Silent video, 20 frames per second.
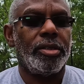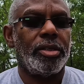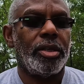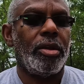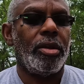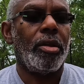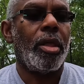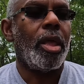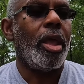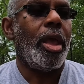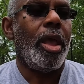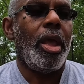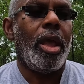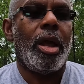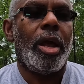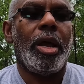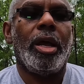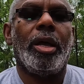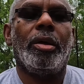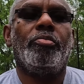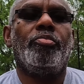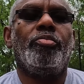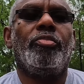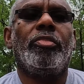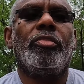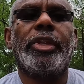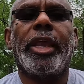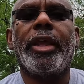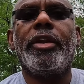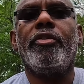So
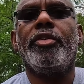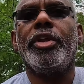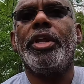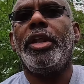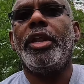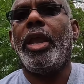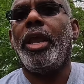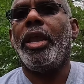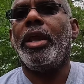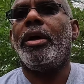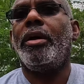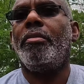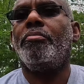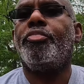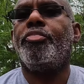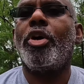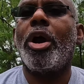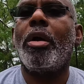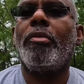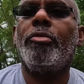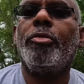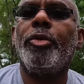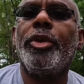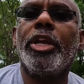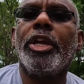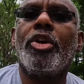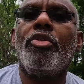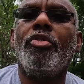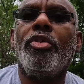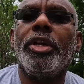later in the day, I'm
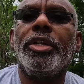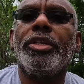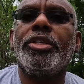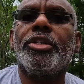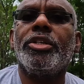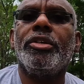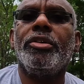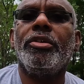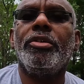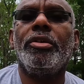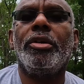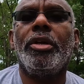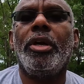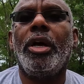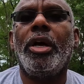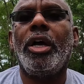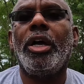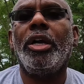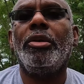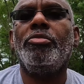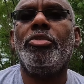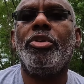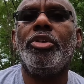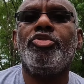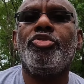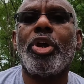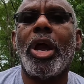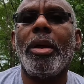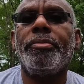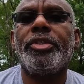probably going to
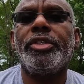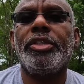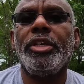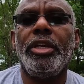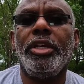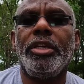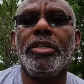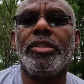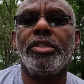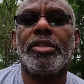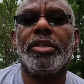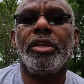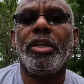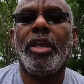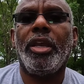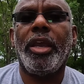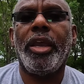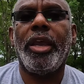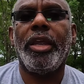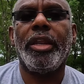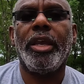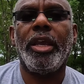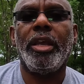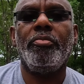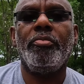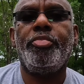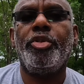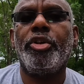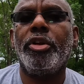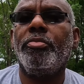drop seeds and
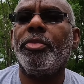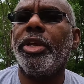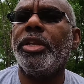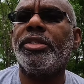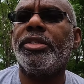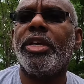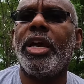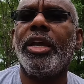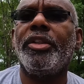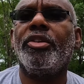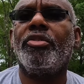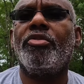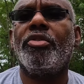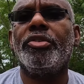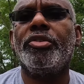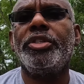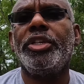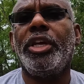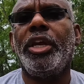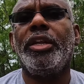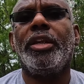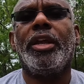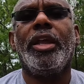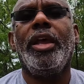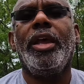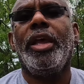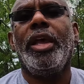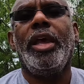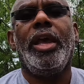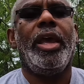then put them inside the grow tent.
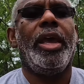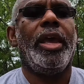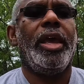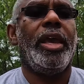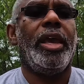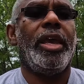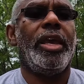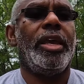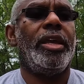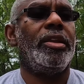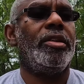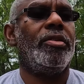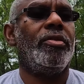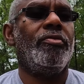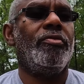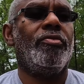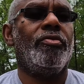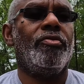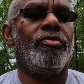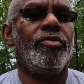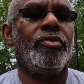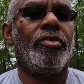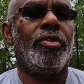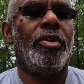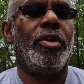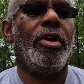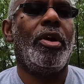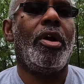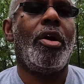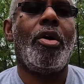And
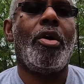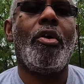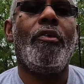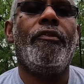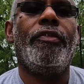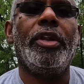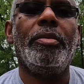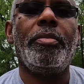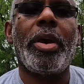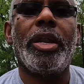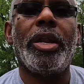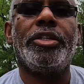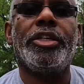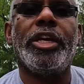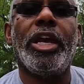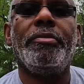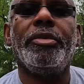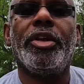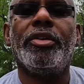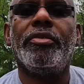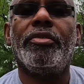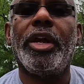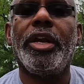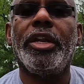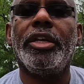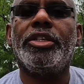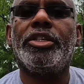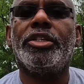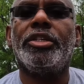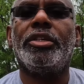hopefully by the time they're
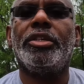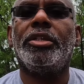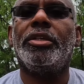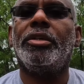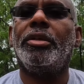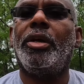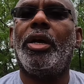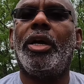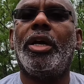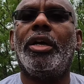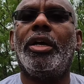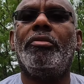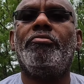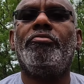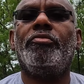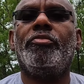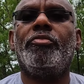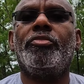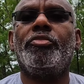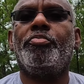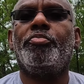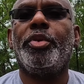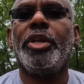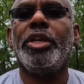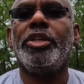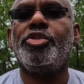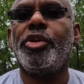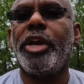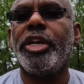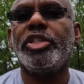ready to
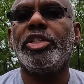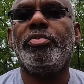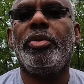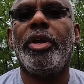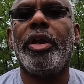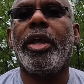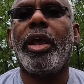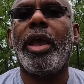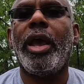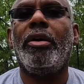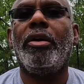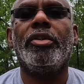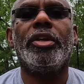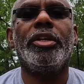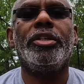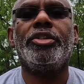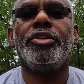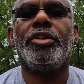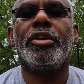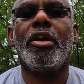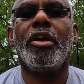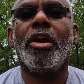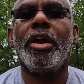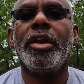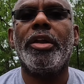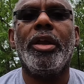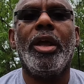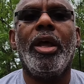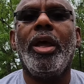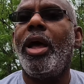be transplanted out into the
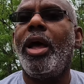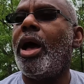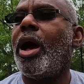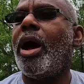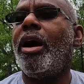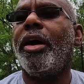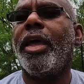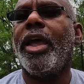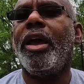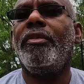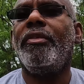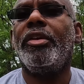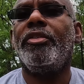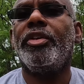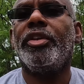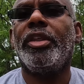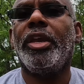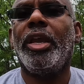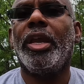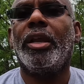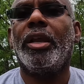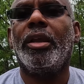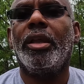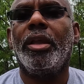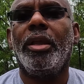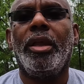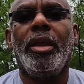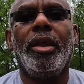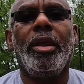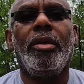garden, I'll have everything